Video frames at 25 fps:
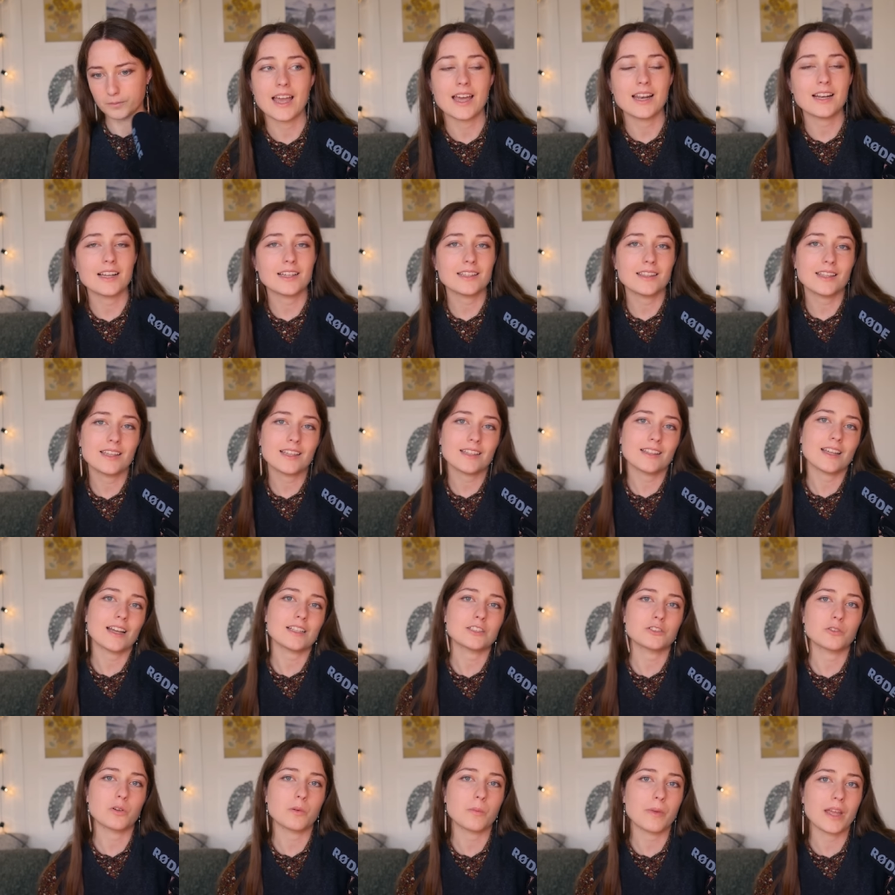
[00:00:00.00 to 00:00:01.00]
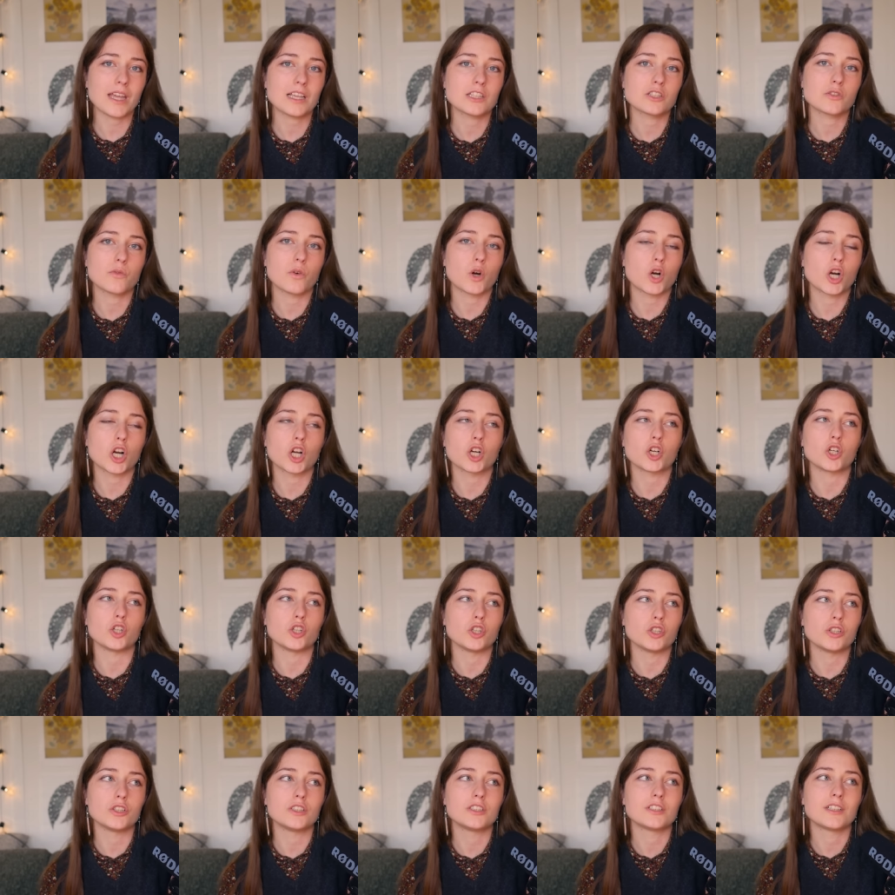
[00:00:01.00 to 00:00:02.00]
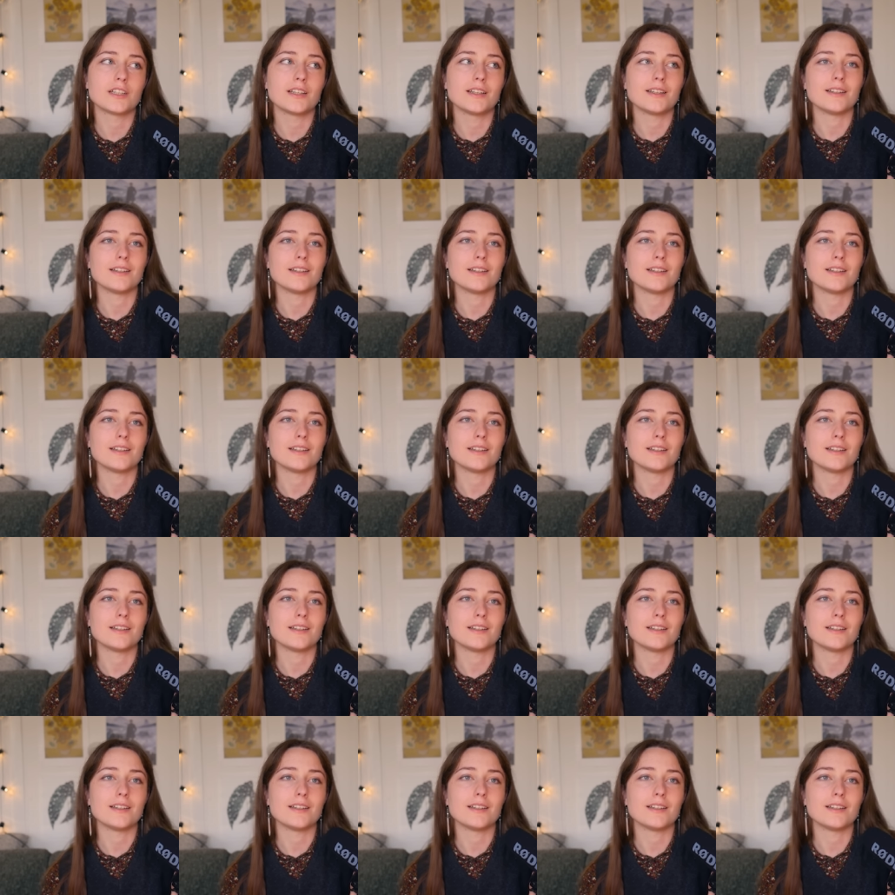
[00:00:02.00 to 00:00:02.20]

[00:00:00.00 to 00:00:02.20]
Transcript: And I think that's what makes for a good